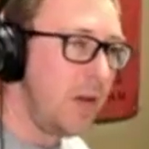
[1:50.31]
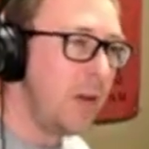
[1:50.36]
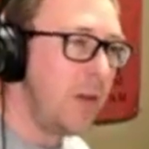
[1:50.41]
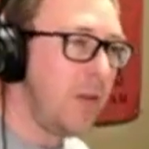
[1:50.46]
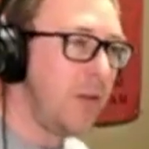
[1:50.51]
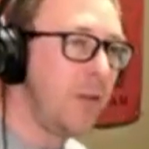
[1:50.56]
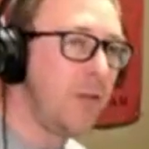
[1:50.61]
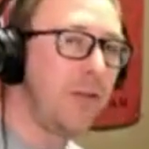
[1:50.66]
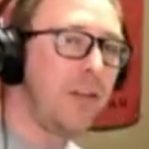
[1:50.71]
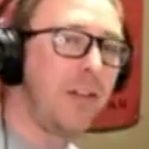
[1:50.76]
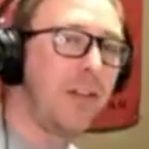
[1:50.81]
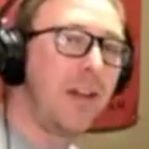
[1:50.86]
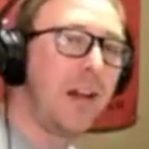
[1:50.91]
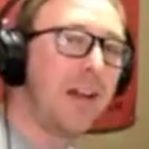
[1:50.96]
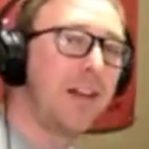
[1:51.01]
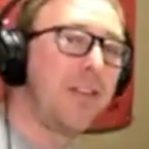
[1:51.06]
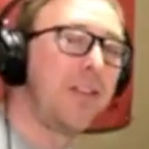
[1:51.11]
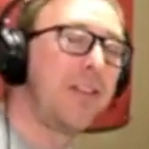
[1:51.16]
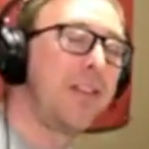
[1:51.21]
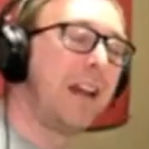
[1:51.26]
There's a lot
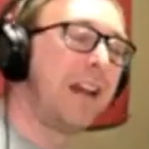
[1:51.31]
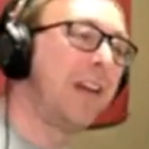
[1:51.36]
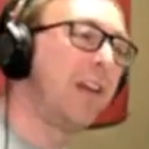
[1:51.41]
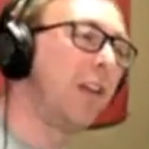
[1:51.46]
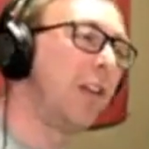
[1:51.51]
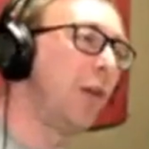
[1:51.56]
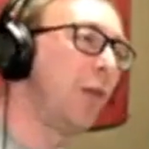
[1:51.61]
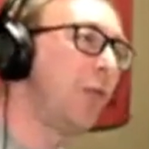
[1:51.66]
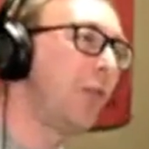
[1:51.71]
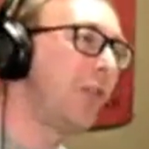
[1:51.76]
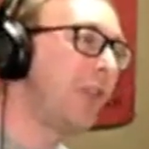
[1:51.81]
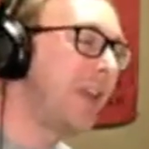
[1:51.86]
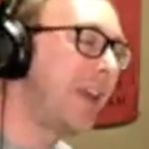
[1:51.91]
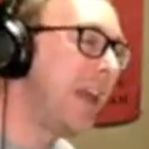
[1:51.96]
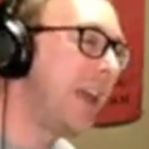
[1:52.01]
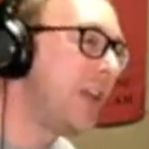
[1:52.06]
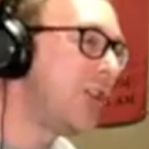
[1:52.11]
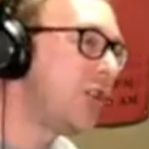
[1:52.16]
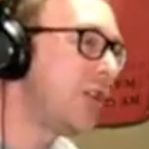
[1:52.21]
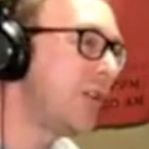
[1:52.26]
of standalone
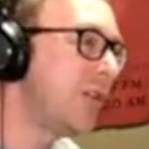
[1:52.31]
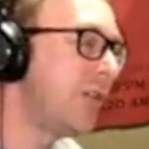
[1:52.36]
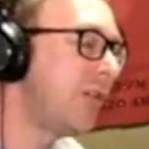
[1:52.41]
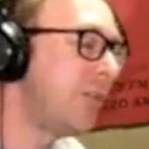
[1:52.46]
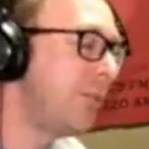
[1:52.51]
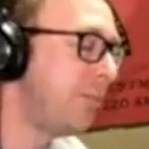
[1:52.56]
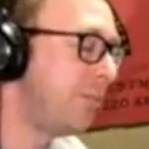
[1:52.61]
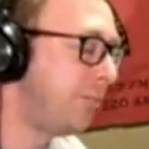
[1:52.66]
sketches.